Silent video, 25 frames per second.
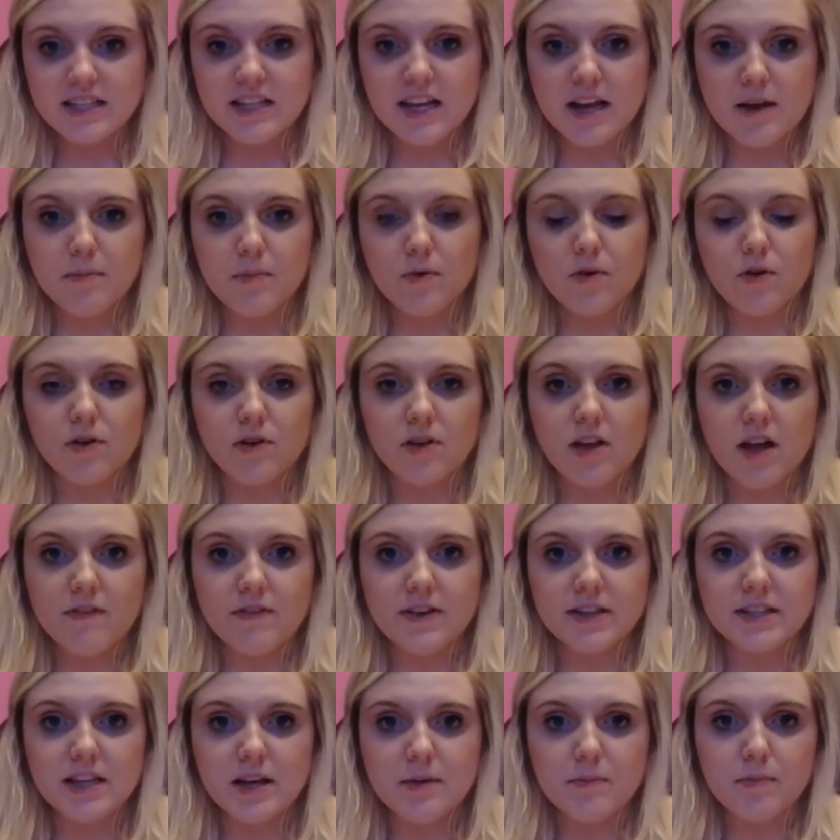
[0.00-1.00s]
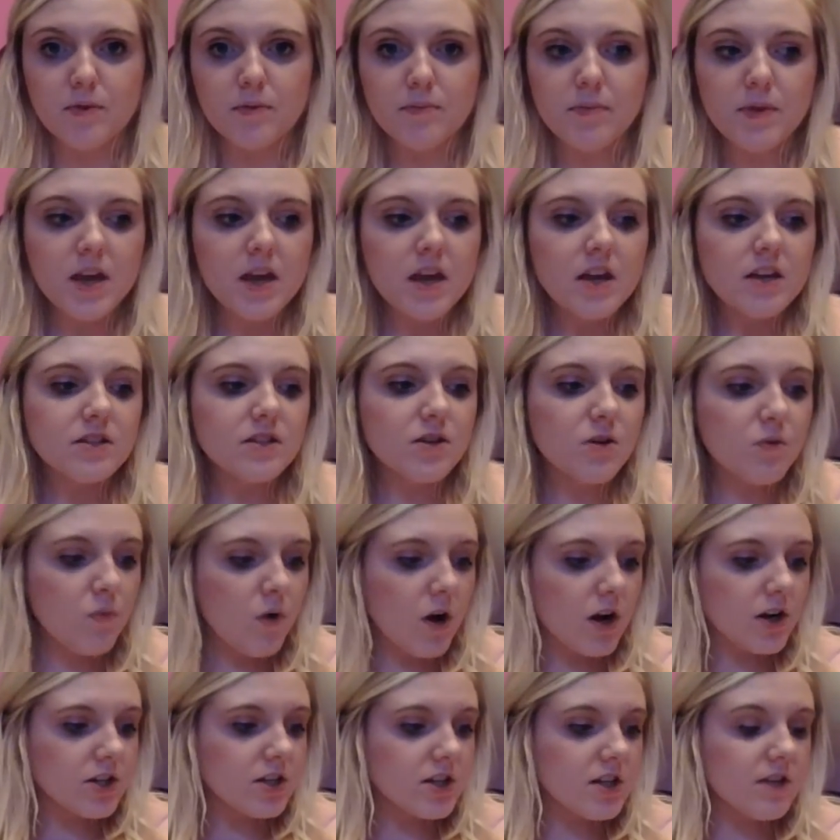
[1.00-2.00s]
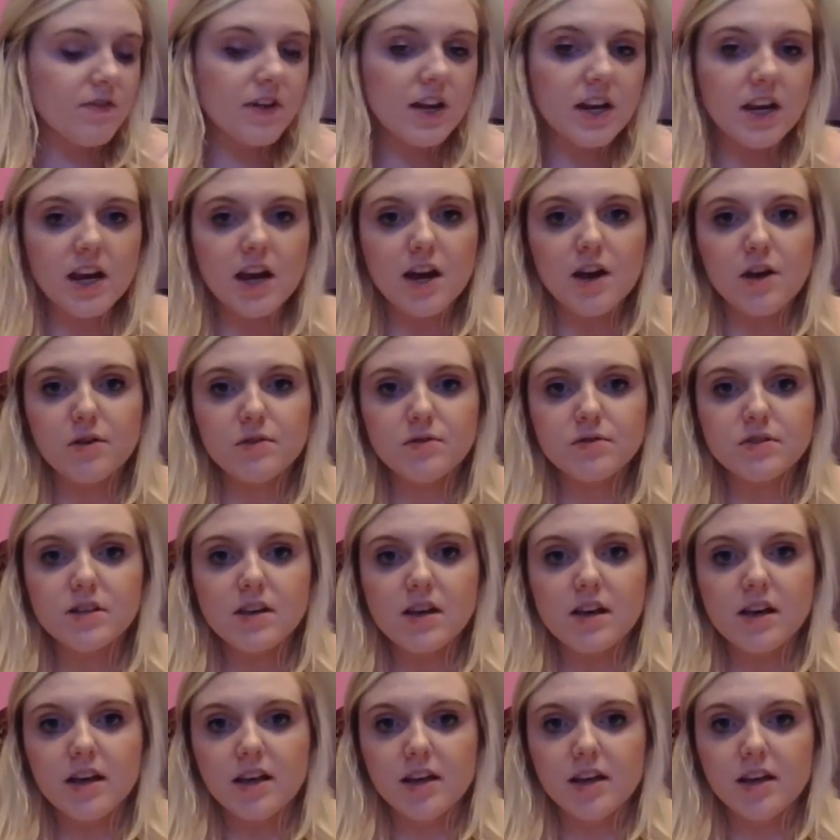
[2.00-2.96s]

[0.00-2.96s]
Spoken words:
example or a life example. So watch the videos